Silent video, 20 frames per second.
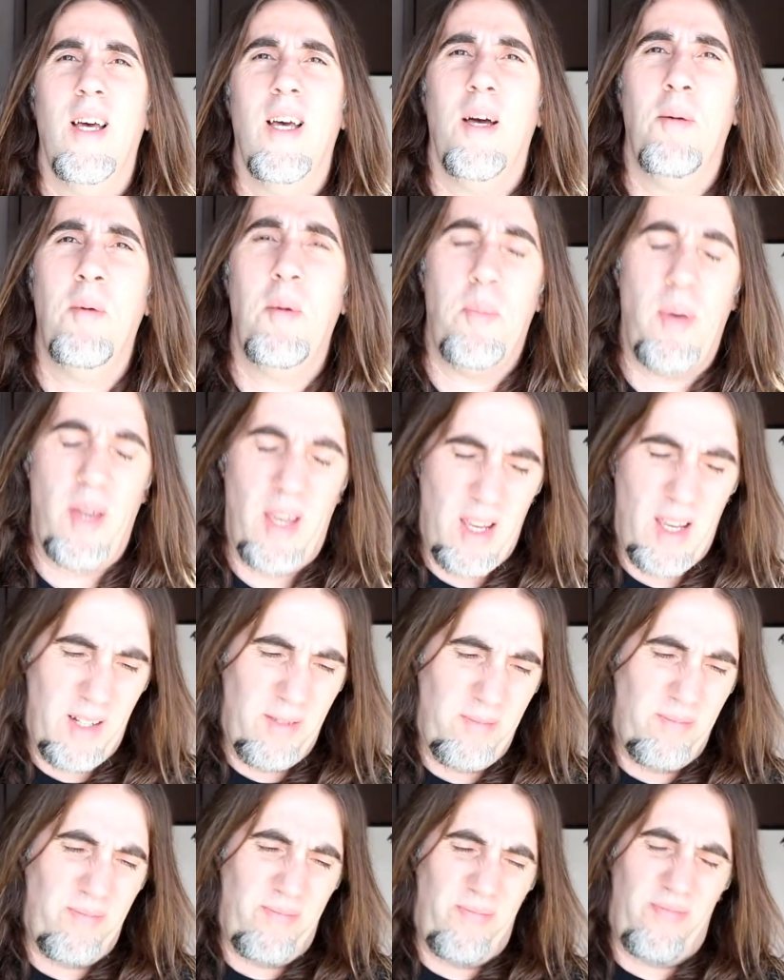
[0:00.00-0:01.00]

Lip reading: I'm in pain.